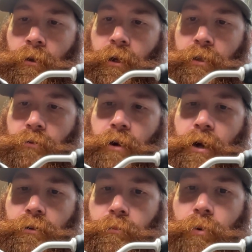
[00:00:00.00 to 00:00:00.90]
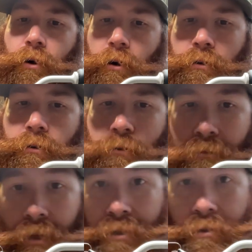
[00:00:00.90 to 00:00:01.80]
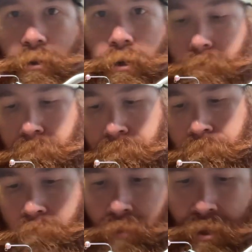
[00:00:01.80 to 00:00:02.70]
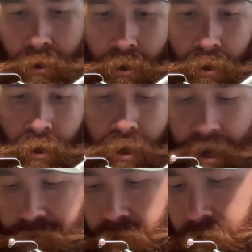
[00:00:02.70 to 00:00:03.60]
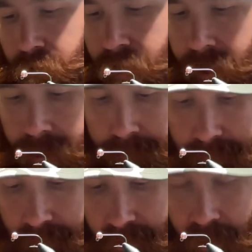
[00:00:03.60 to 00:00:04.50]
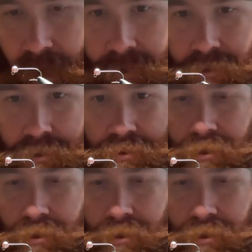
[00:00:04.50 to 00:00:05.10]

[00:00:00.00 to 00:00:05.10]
and the rounded part facing up. After you do that, I just,